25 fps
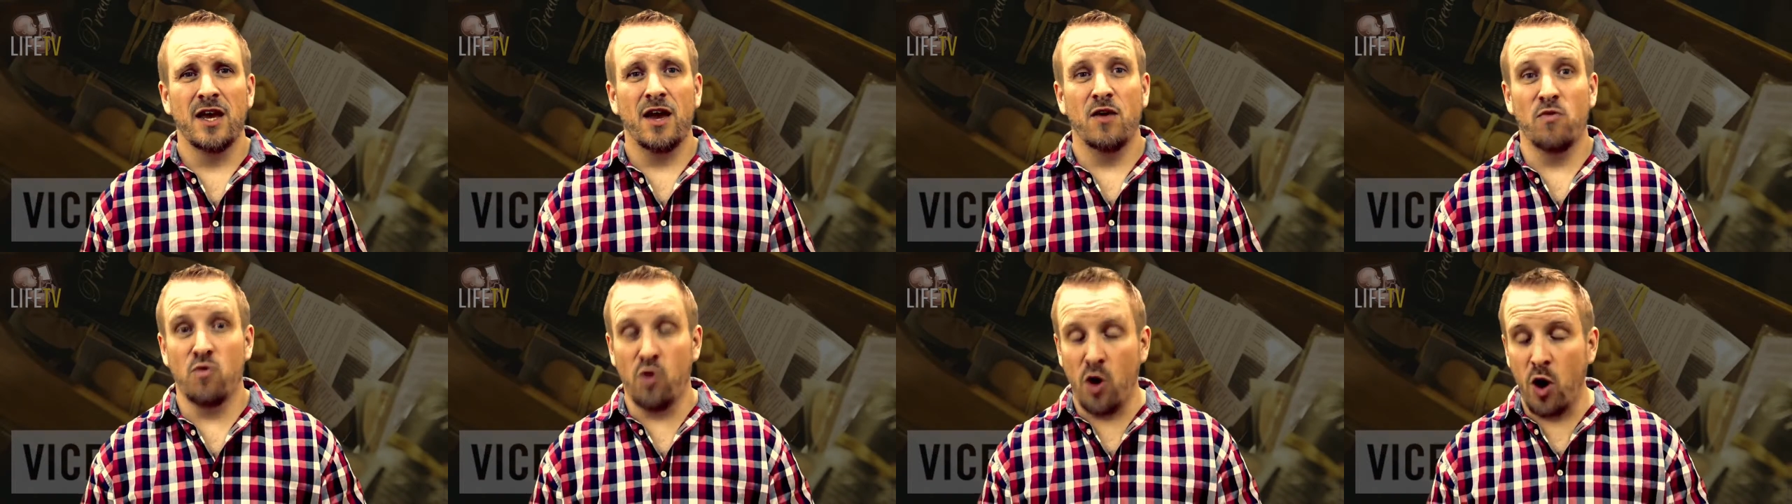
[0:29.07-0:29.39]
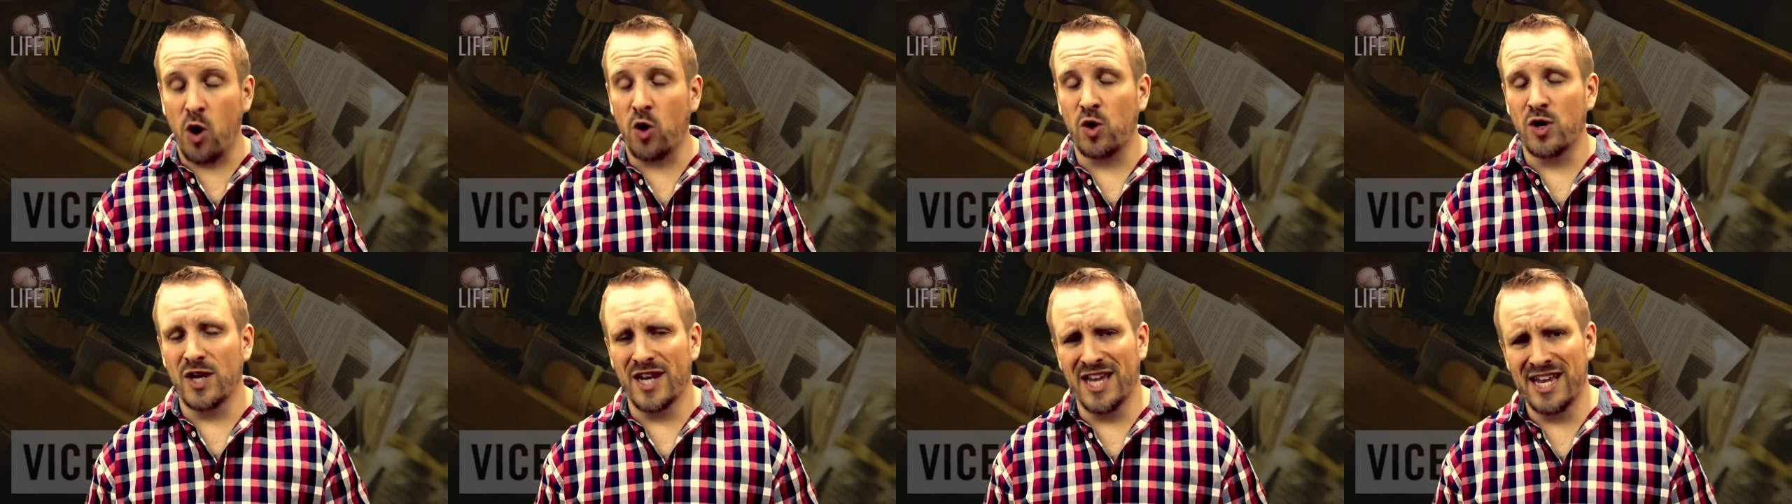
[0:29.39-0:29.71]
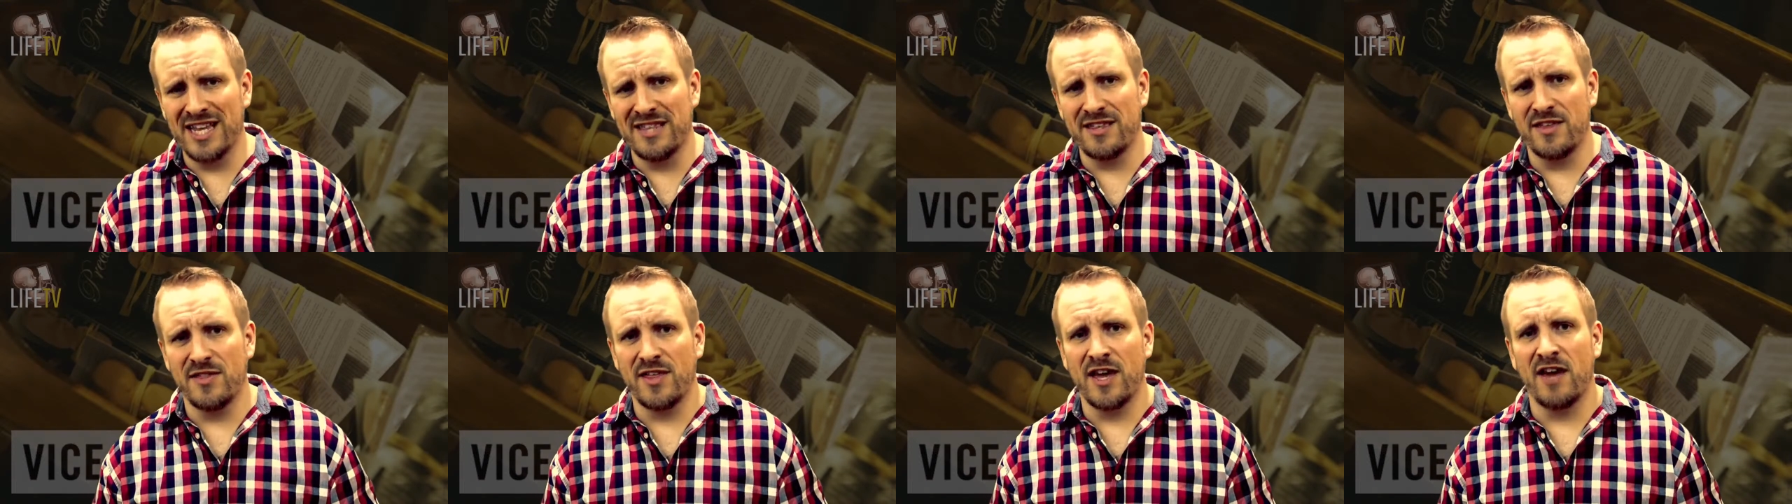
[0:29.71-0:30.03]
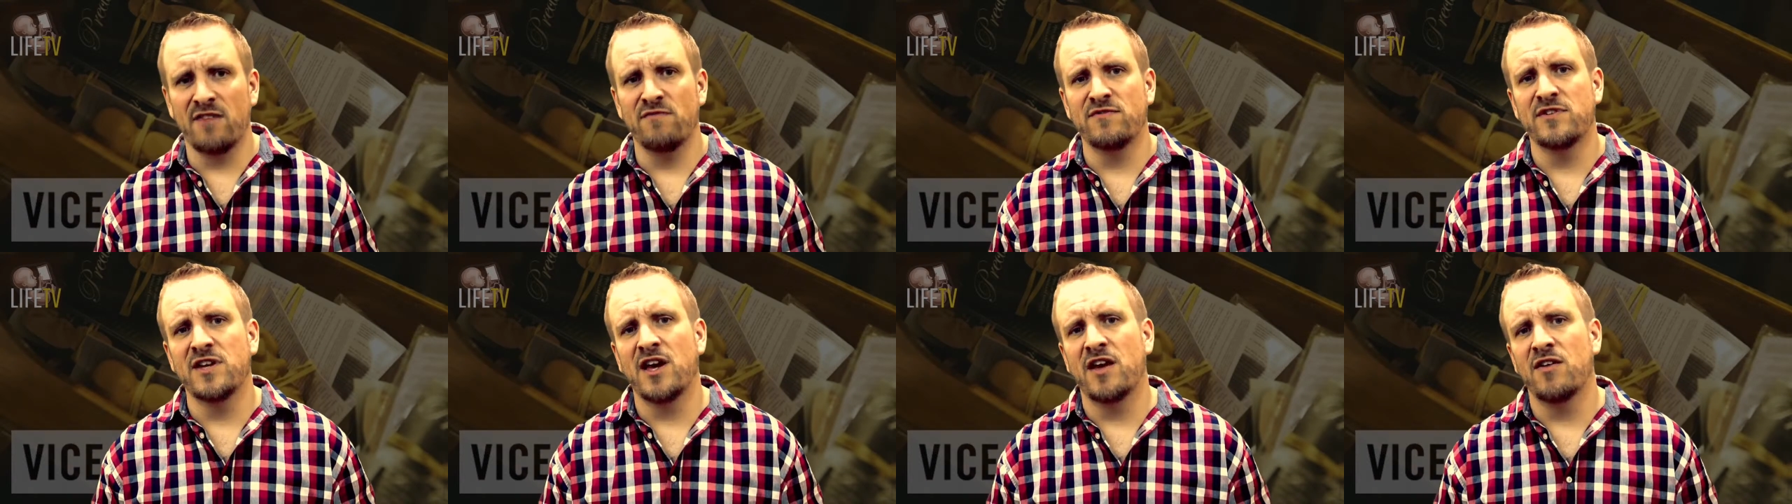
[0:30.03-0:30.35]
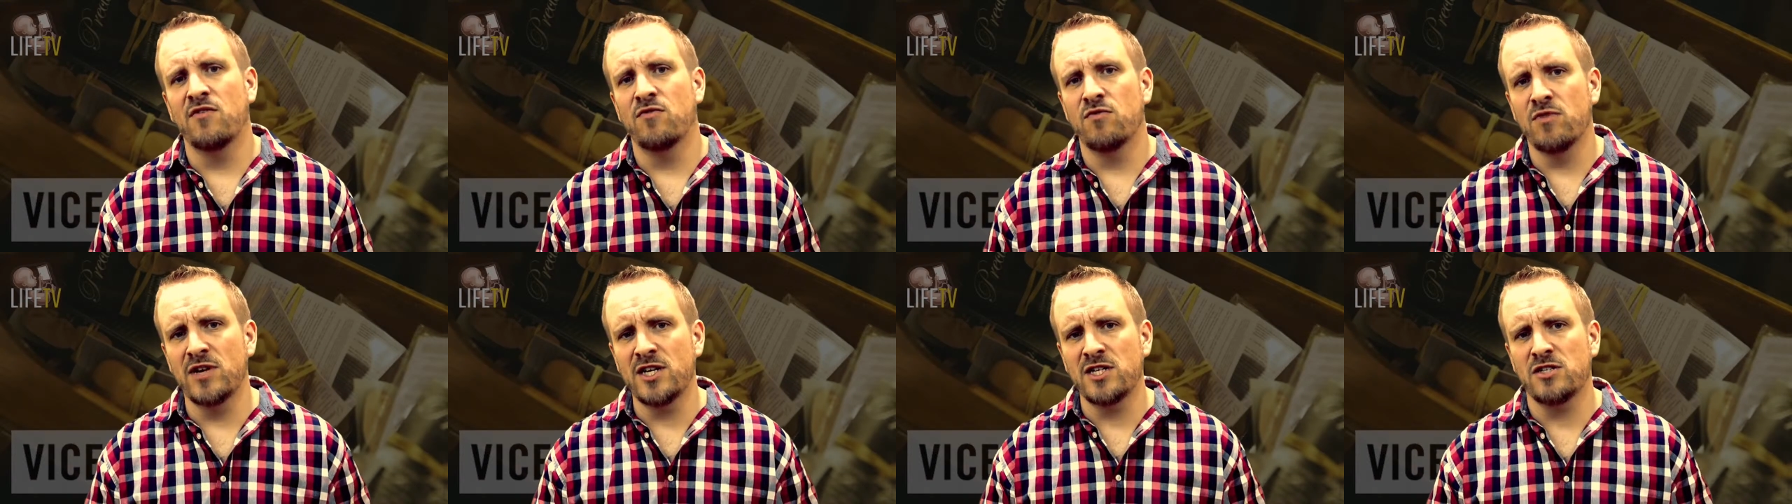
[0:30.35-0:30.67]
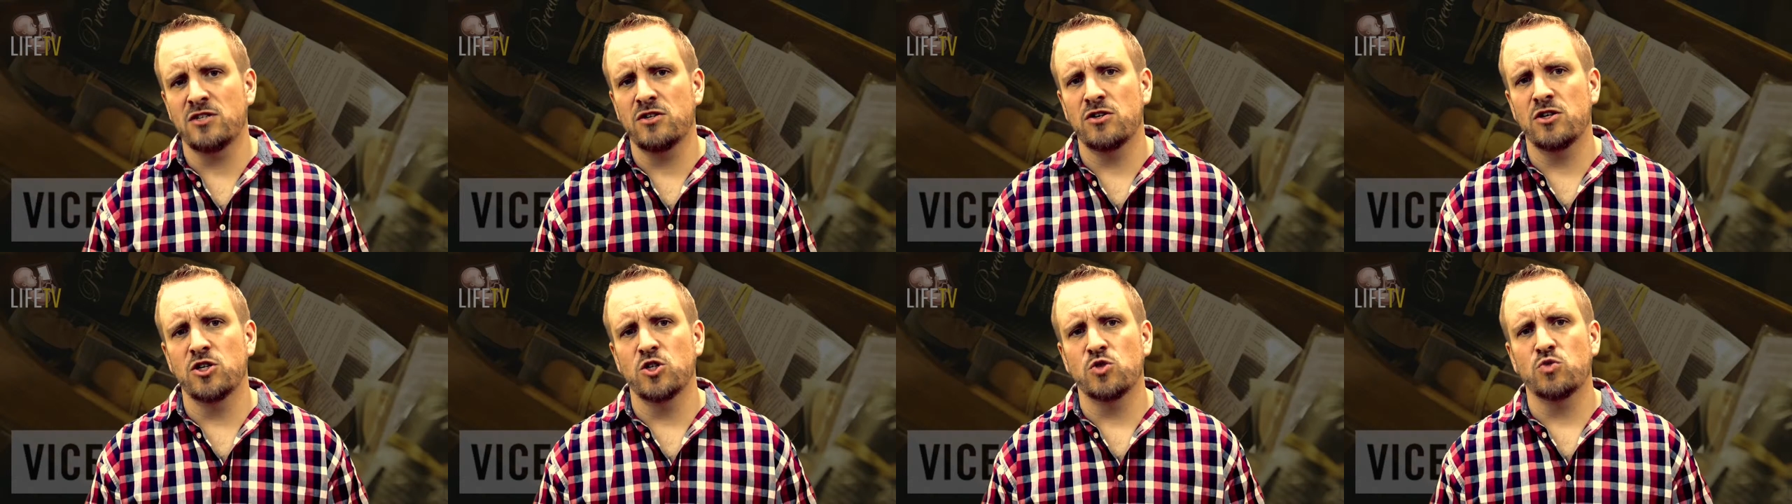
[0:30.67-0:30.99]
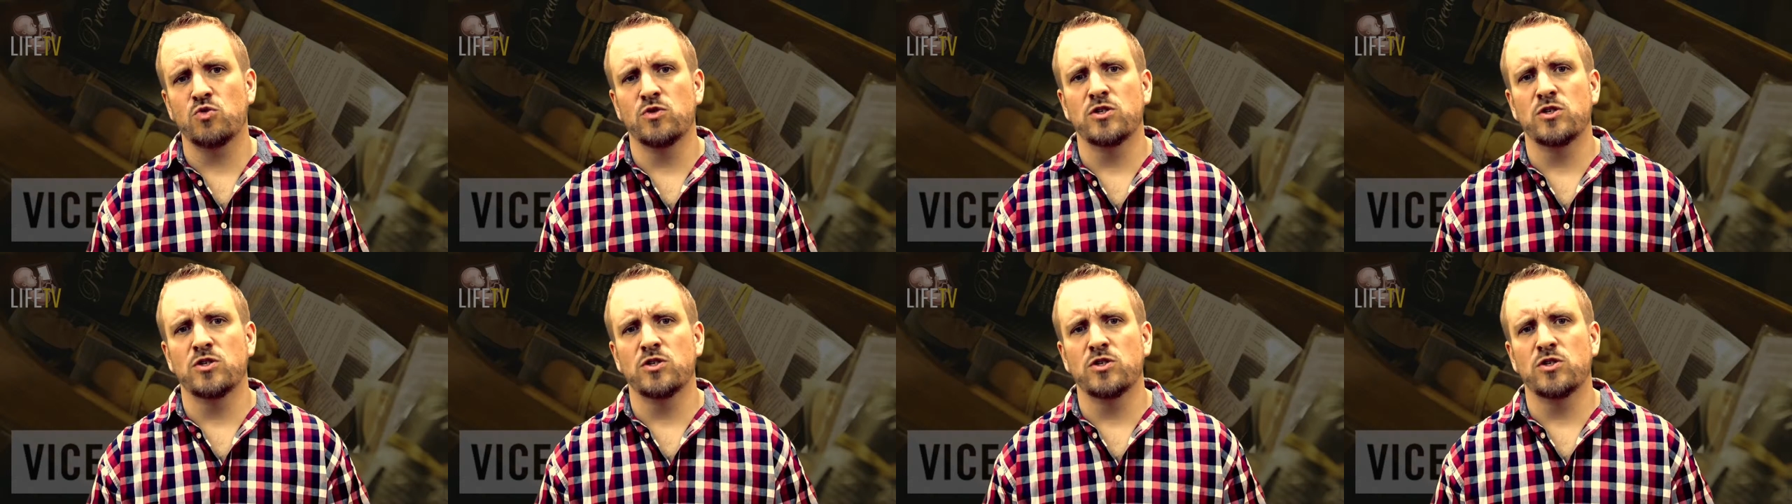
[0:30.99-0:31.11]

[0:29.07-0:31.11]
wrongly that they've done research